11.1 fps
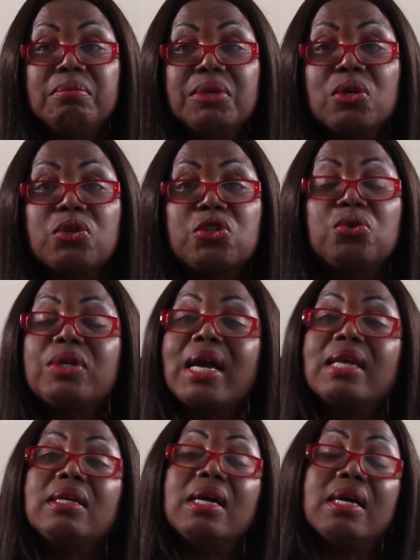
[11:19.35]
because you
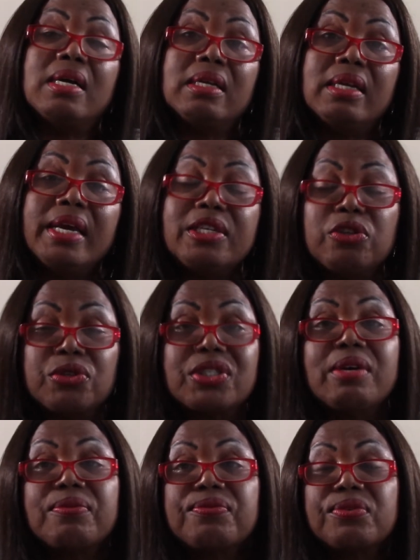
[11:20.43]
can hurt
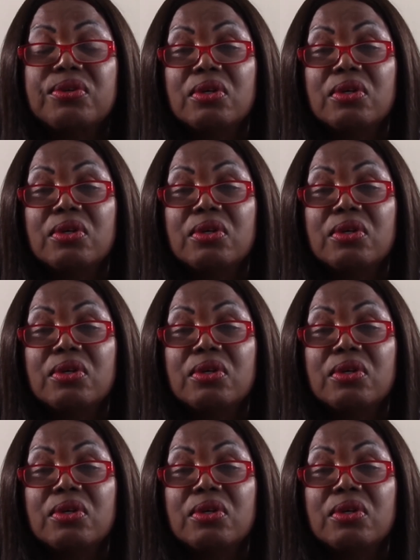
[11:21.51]
yourself.